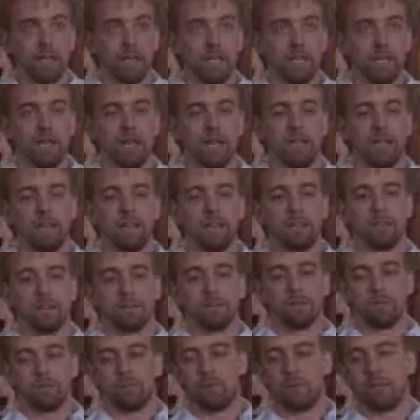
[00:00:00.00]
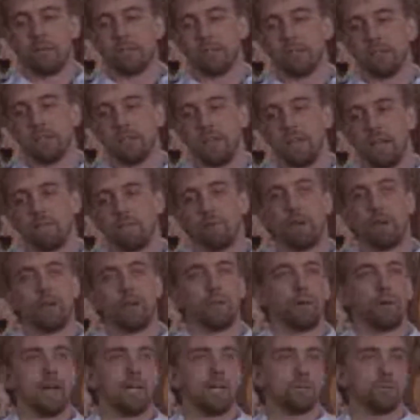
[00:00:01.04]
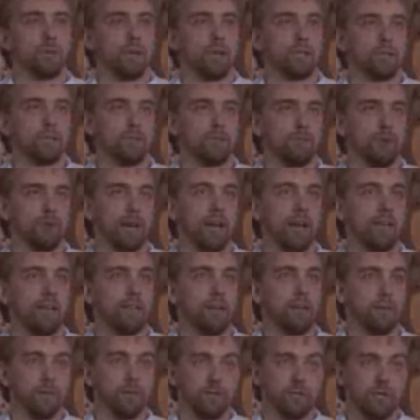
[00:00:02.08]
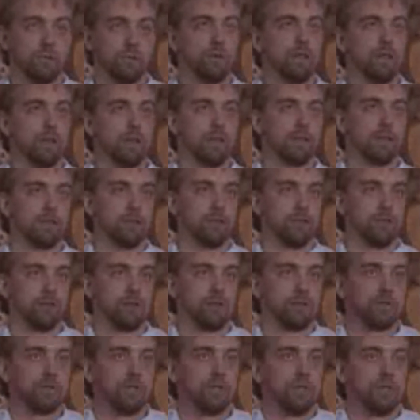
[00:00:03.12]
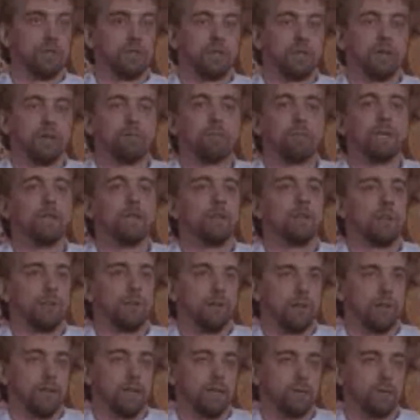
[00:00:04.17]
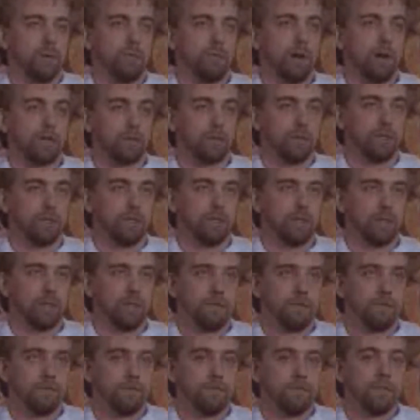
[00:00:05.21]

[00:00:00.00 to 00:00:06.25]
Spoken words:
And basically every other aspect of reality we simulated to as complete a degree as we possibly could.